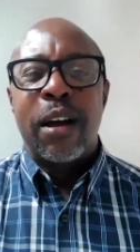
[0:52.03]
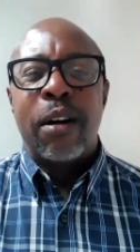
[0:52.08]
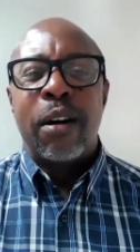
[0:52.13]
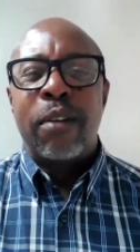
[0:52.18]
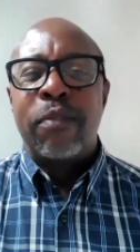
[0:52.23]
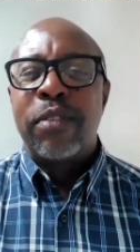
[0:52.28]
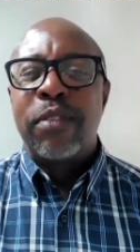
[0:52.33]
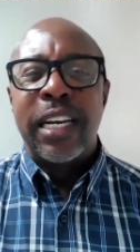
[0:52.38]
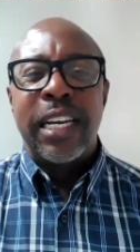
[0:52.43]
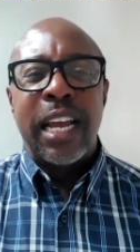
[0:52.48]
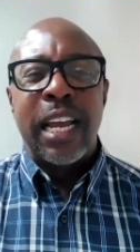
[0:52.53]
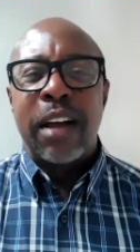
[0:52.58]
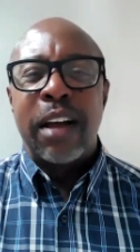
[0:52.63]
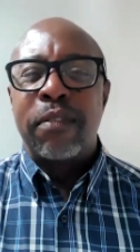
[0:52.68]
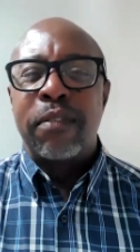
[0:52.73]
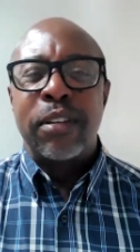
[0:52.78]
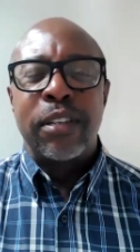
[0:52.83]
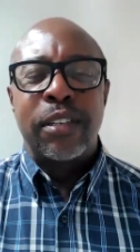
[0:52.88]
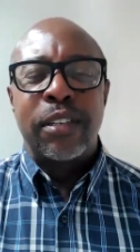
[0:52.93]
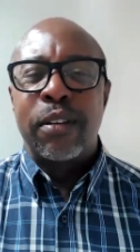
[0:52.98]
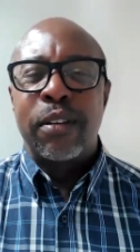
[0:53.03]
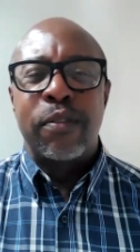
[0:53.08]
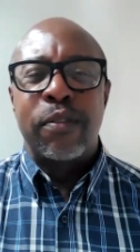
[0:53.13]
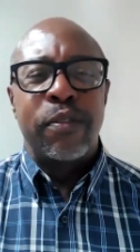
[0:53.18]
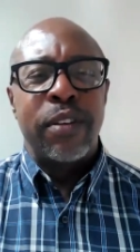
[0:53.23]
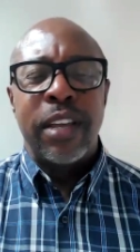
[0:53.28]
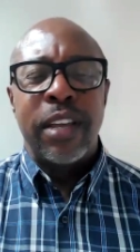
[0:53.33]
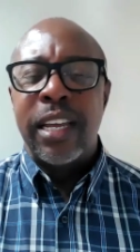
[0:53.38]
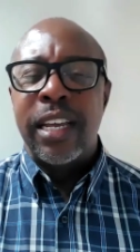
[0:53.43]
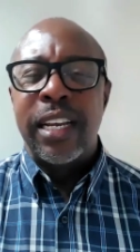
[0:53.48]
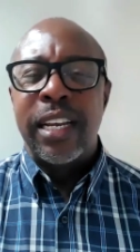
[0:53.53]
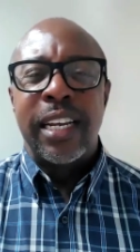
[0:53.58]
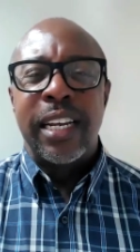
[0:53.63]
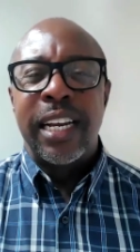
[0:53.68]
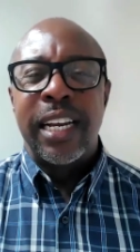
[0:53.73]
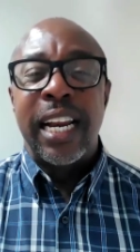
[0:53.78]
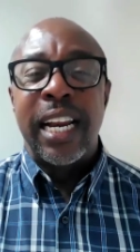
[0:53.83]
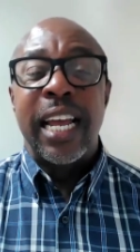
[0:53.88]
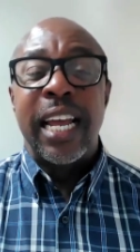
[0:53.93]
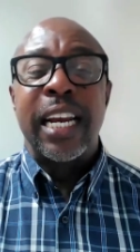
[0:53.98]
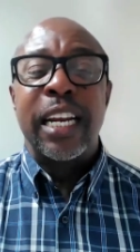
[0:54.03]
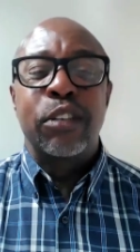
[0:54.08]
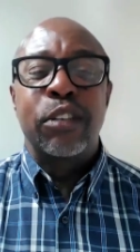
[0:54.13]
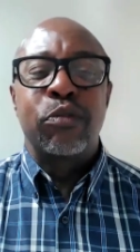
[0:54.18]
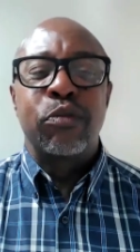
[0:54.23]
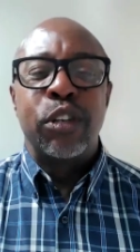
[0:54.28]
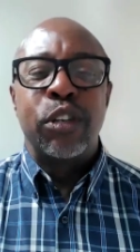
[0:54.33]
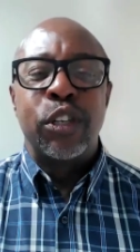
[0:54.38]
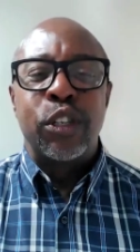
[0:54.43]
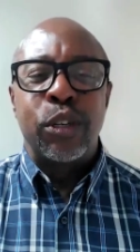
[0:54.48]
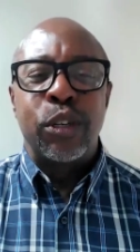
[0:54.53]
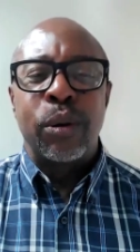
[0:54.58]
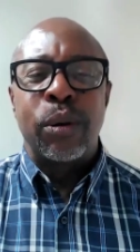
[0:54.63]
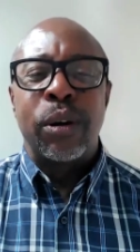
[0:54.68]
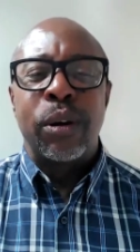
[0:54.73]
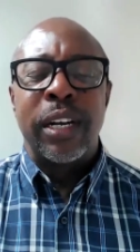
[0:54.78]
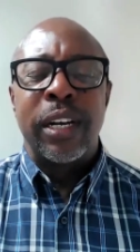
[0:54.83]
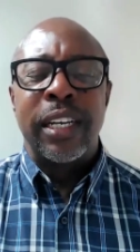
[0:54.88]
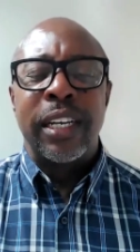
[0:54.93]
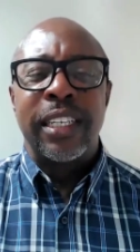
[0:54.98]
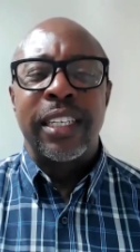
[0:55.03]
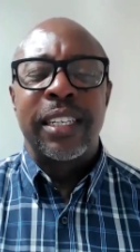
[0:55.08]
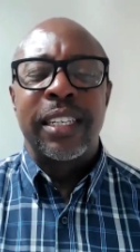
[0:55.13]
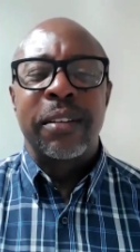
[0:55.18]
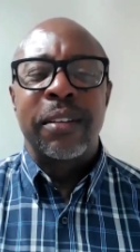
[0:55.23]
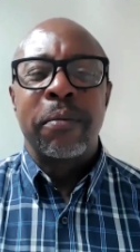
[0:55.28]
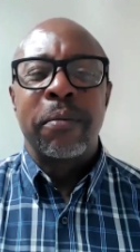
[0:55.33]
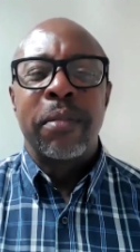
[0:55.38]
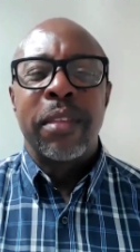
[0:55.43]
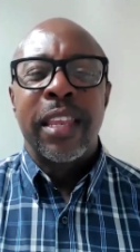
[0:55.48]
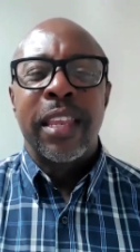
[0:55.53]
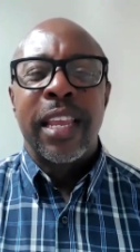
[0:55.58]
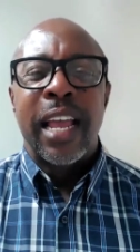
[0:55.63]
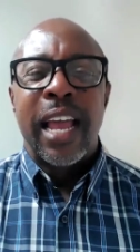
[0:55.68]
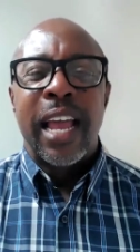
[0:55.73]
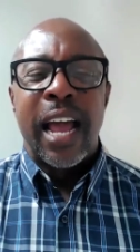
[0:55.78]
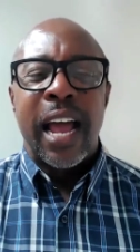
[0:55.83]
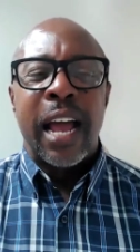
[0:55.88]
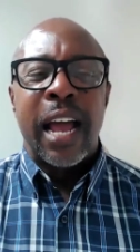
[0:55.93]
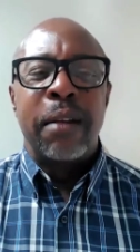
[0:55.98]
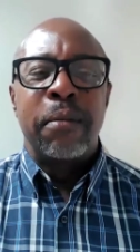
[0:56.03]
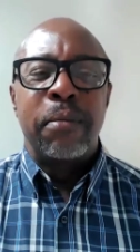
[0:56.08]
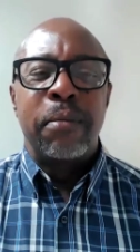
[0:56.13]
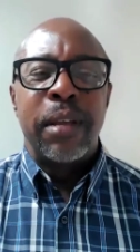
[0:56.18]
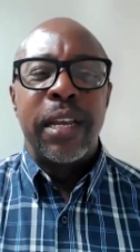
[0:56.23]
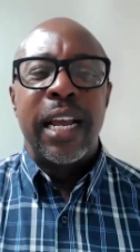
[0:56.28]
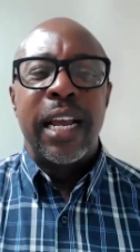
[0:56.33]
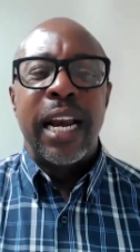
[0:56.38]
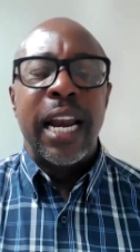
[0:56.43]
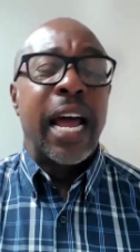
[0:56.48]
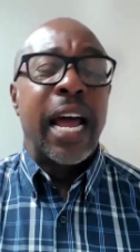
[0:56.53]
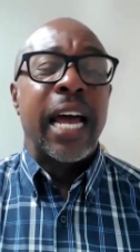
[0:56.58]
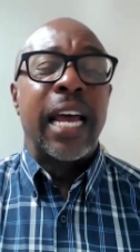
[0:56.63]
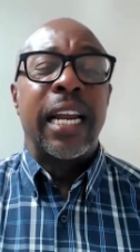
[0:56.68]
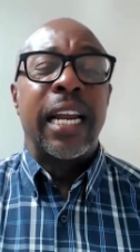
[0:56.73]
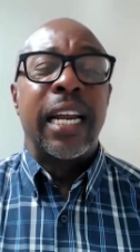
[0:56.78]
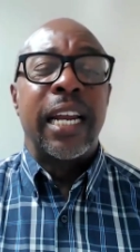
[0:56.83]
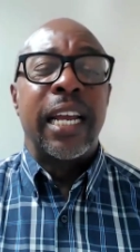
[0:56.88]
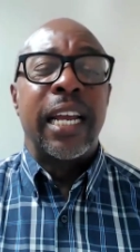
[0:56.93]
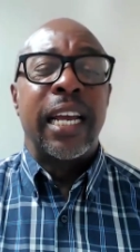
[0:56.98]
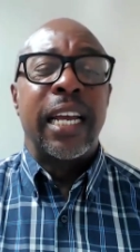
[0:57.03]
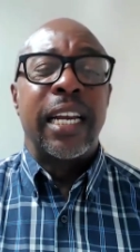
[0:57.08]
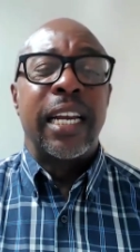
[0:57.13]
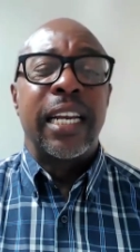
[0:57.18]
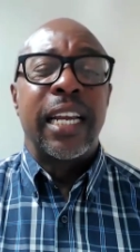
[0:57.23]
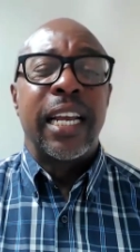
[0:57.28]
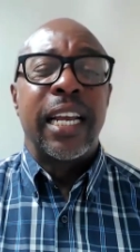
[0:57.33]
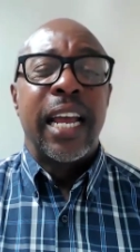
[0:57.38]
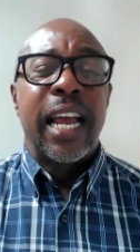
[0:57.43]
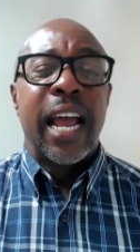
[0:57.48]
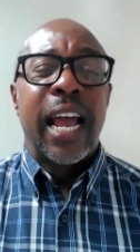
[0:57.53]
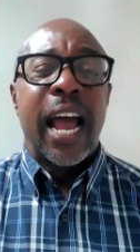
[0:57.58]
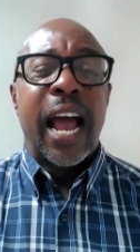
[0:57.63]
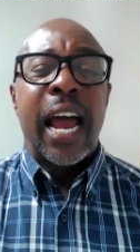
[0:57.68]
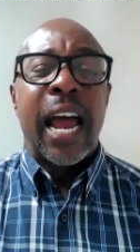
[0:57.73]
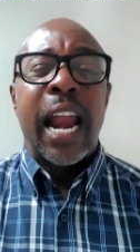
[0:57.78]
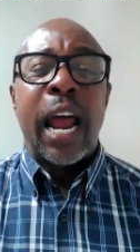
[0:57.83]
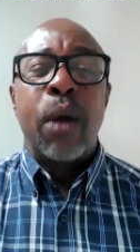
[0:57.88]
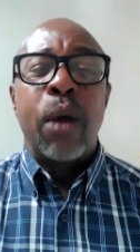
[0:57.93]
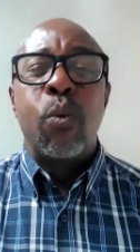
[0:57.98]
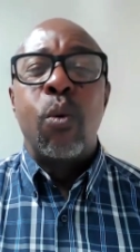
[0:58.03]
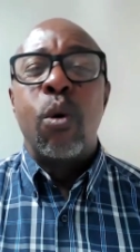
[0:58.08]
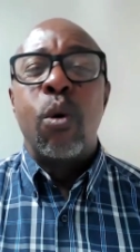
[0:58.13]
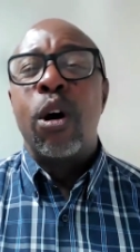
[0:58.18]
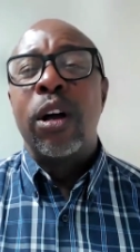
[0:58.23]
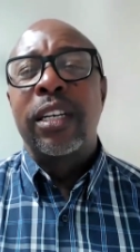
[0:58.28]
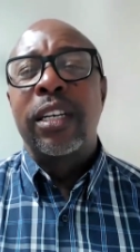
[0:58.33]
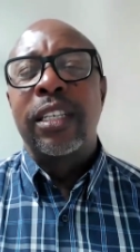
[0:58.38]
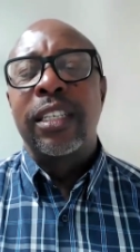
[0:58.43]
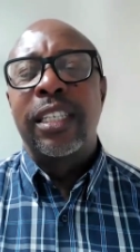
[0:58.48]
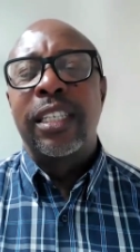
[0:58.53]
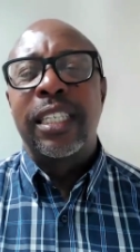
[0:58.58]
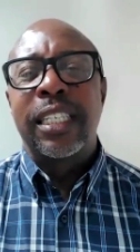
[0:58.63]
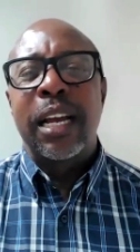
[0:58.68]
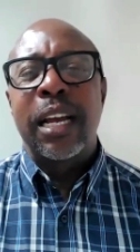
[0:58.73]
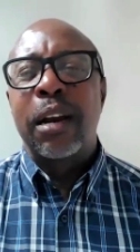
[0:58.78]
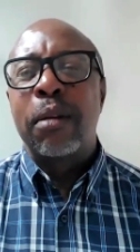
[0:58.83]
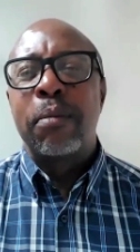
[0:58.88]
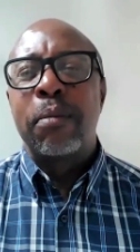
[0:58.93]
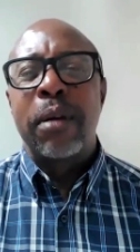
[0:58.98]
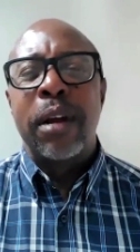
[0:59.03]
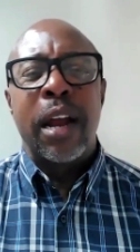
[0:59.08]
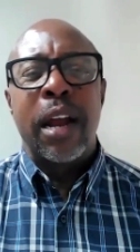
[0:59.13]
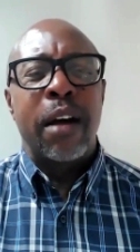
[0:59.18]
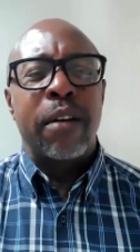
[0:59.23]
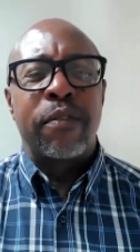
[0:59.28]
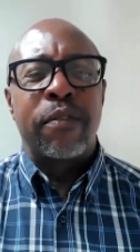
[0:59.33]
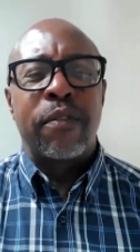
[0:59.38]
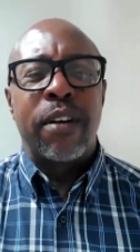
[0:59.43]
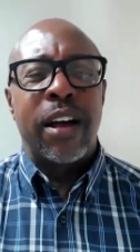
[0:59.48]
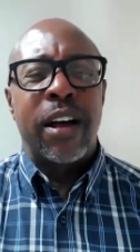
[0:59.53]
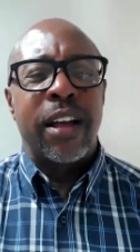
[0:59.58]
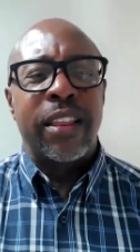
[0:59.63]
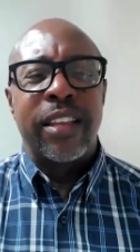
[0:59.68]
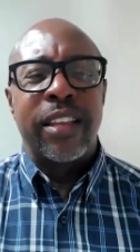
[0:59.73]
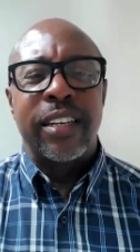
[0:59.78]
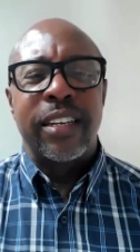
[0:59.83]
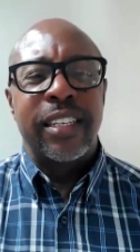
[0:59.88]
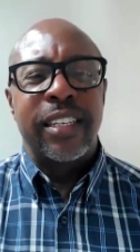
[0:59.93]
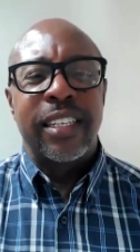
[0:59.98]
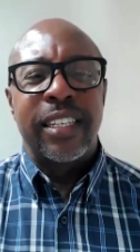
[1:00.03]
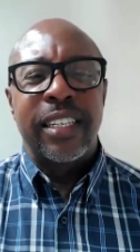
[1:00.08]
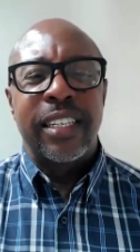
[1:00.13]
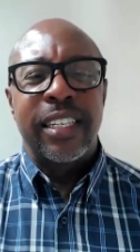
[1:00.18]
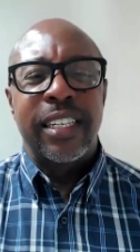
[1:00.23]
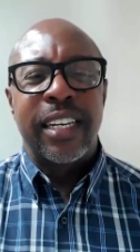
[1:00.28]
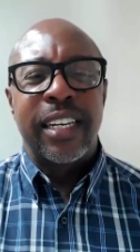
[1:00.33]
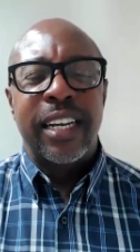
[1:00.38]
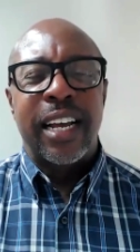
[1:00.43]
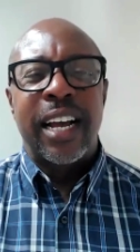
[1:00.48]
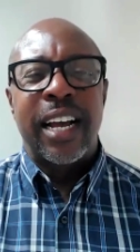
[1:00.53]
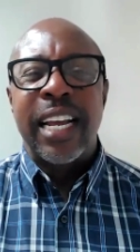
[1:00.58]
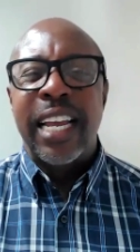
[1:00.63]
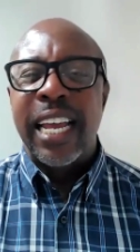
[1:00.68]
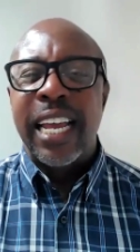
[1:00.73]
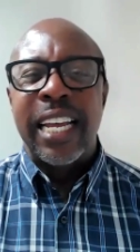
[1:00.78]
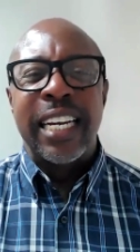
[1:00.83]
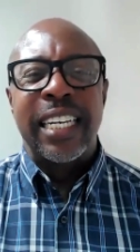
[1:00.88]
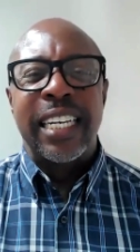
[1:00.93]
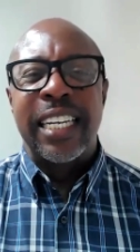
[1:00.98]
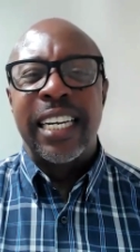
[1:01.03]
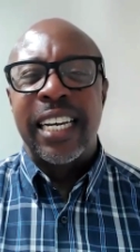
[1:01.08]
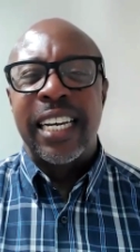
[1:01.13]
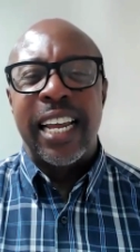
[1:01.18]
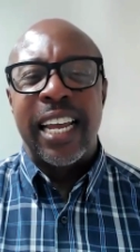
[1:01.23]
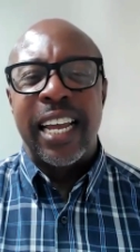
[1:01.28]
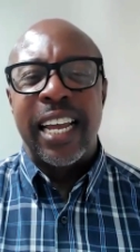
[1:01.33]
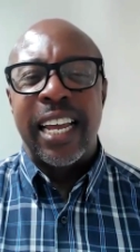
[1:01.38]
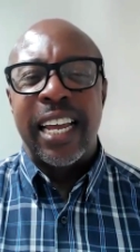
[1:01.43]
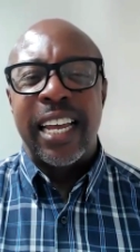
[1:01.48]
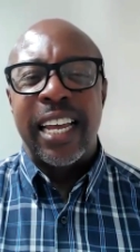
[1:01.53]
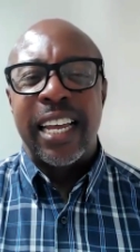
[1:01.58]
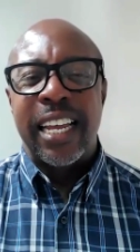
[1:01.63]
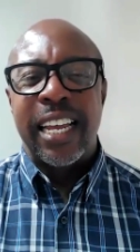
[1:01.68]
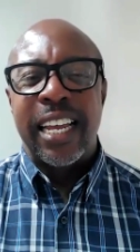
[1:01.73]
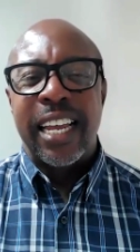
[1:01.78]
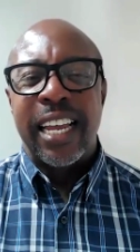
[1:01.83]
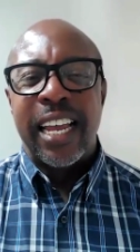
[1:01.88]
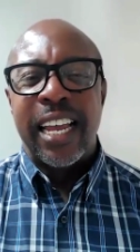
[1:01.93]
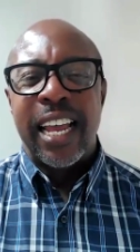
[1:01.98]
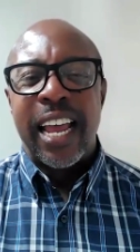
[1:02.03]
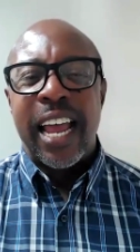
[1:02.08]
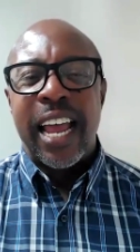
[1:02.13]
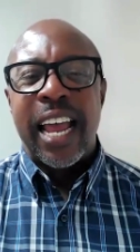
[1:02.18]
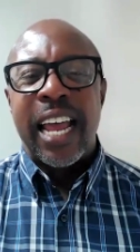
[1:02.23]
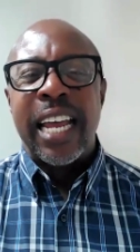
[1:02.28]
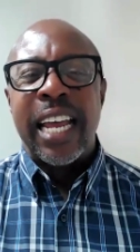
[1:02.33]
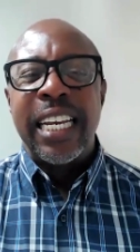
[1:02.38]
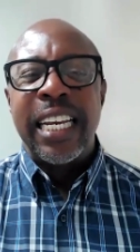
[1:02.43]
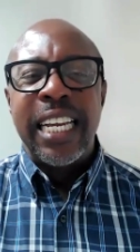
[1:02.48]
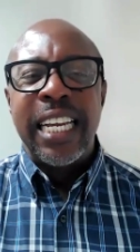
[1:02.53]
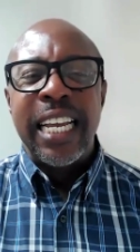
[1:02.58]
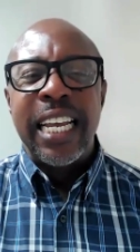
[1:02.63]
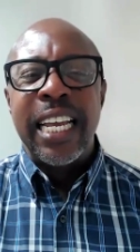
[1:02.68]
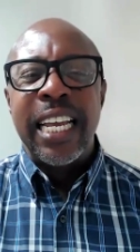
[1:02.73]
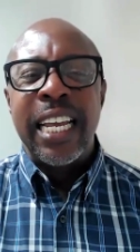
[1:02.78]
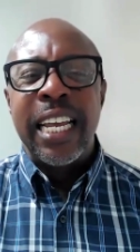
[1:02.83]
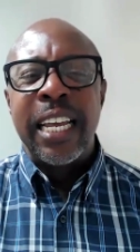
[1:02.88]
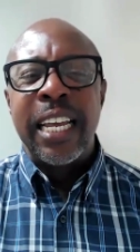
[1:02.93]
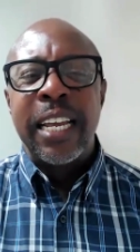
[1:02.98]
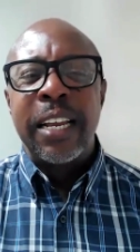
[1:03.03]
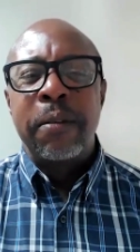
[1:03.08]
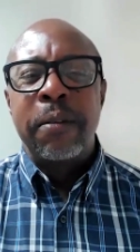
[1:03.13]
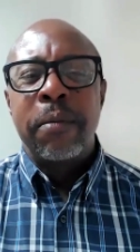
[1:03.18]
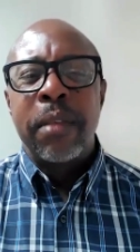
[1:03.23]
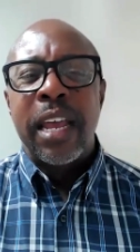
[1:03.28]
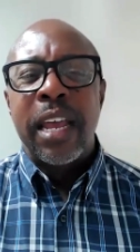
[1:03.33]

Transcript: of the devil's defeat. Let us rejoice and be glad in it. And I want to celebrate our fathers again today. Indeed,